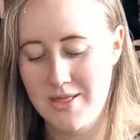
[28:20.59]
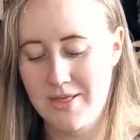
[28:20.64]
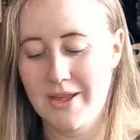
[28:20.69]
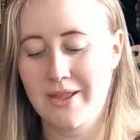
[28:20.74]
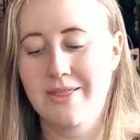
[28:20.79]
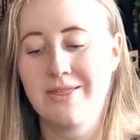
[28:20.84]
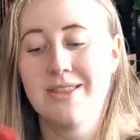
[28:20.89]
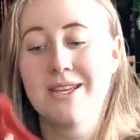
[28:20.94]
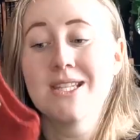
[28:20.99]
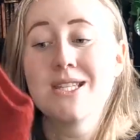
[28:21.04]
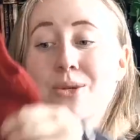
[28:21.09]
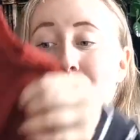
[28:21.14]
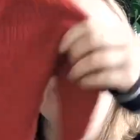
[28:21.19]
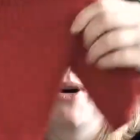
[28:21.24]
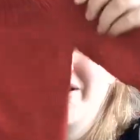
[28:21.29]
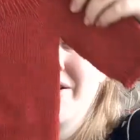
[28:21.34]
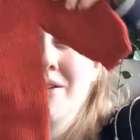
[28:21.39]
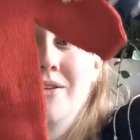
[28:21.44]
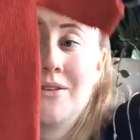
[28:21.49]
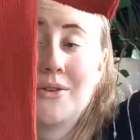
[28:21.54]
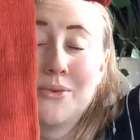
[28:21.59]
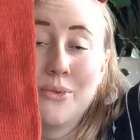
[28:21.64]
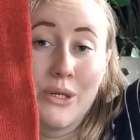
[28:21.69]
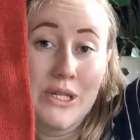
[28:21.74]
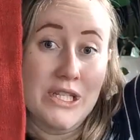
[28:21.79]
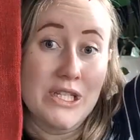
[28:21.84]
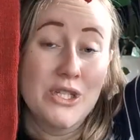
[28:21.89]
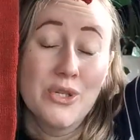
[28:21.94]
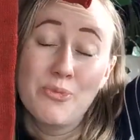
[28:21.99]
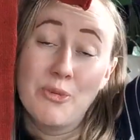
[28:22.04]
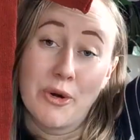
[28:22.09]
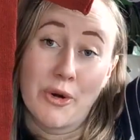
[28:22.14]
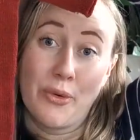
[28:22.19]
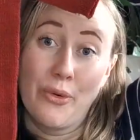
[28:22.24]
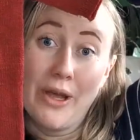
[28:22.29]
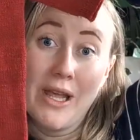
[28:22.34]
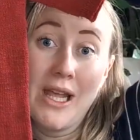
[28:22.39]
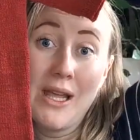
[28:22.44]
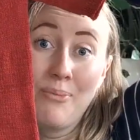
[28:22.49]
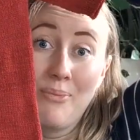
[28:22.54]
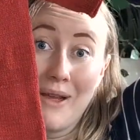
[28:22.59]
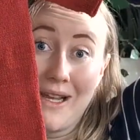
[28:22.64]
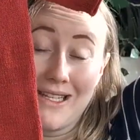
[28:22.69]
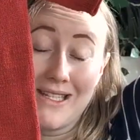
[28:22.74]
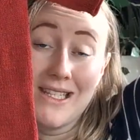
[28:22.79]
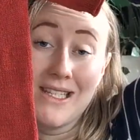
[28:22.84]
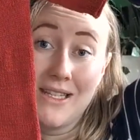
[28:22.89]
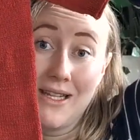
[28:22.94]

like this one was super quick because